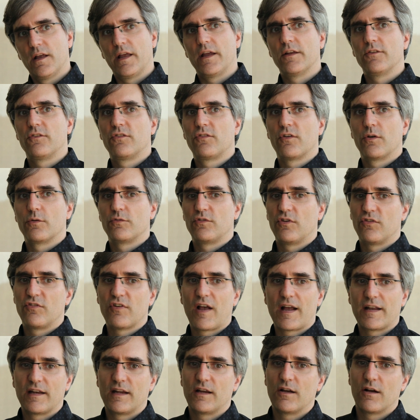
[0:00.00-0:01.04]
And so
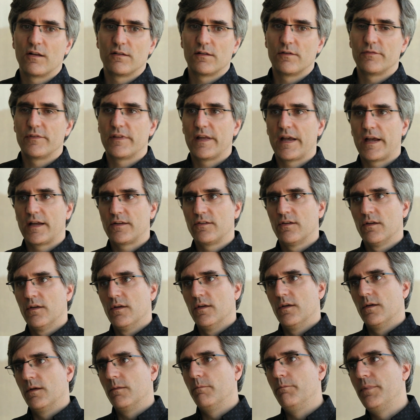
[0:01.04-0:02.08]
designing all of that,
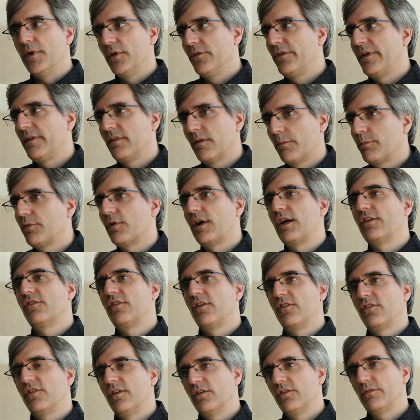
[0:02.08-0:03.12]
building the
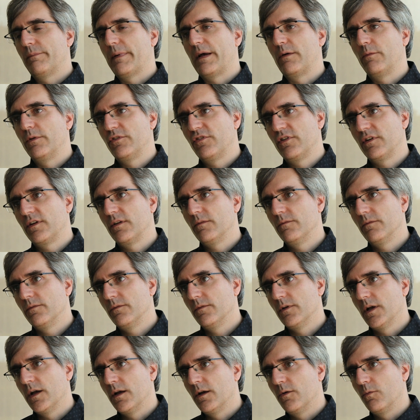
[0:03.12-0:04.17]
processes by which it can
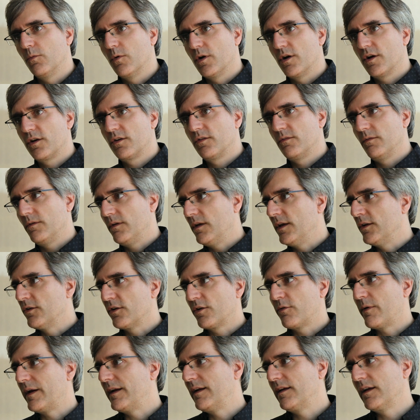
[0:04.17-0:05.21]
uh, work,
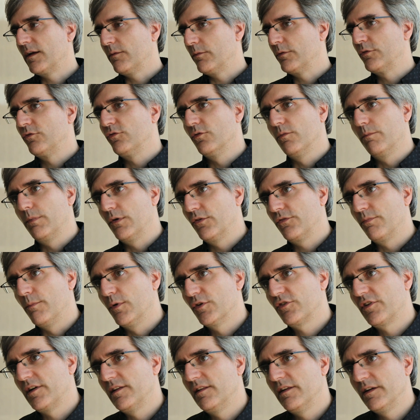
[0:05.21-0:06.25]
integrating it with Drupal's
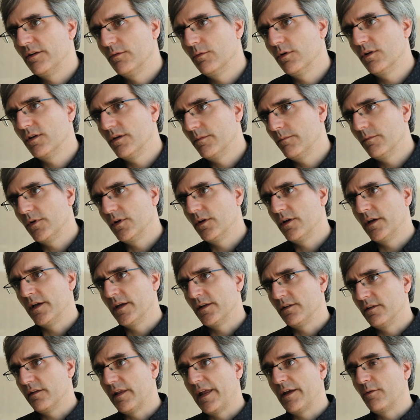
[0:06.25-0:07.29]
multilingual and,
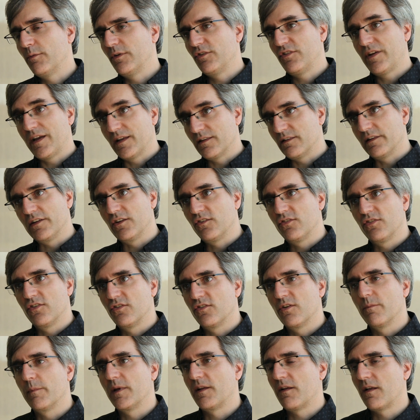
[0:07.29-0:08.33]
and, language handling
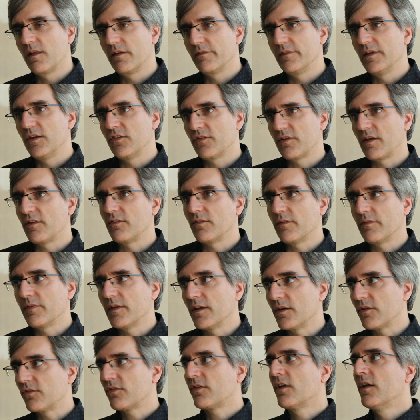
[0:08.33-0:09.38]
system and all of these kinds of
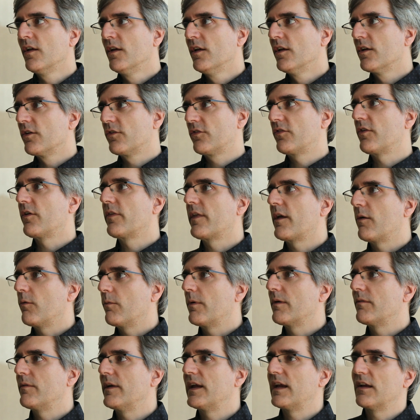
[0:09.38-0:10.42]
things so that
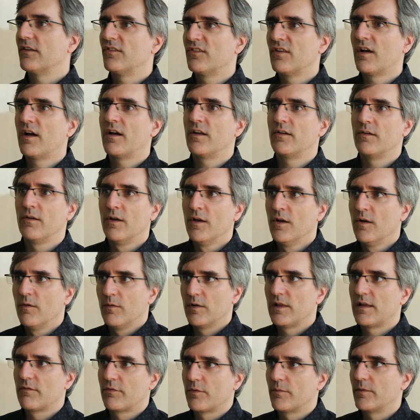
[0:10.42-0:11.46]
when we get done,
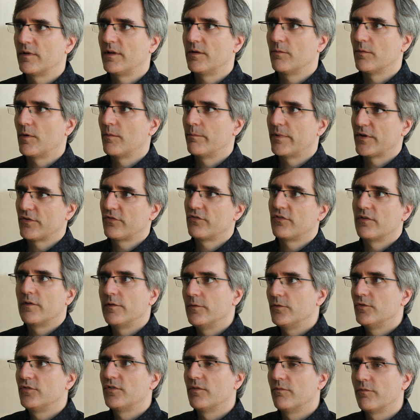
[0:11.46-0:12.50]
we'll have a really robust
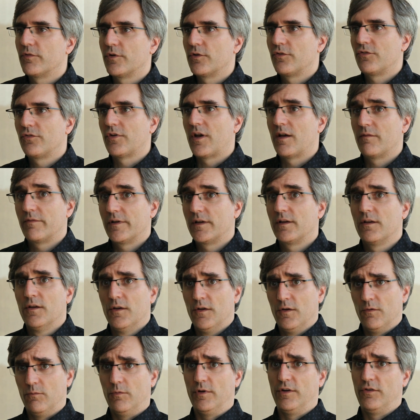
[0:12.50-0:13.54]
solution for solving
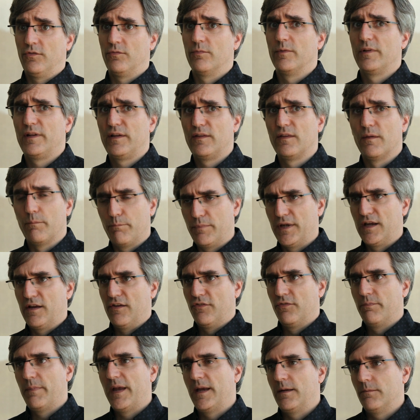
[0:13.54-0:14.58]
what is really the
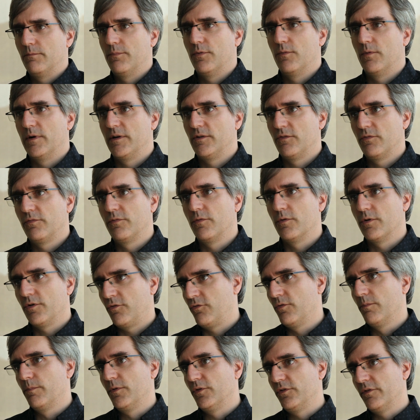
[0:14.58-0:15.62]
biggest pain point for
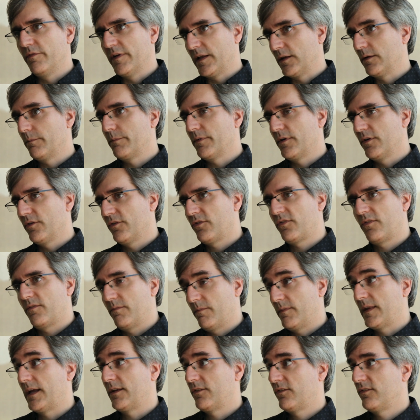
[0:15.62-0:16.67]
Drupal developers
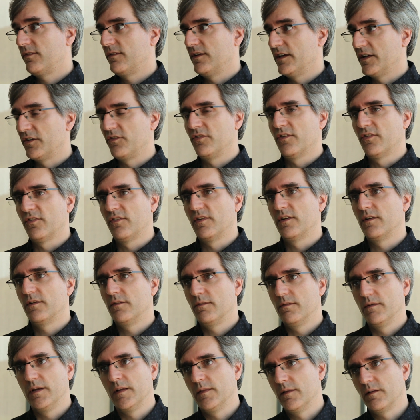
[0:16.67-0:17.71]
that's existed
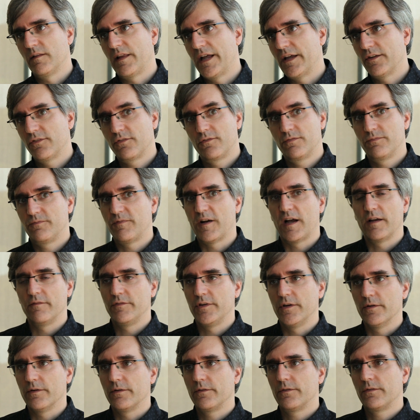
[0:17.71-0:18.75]
in the last five
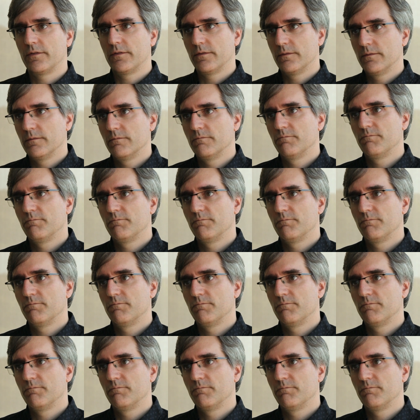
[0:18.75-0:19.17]
years.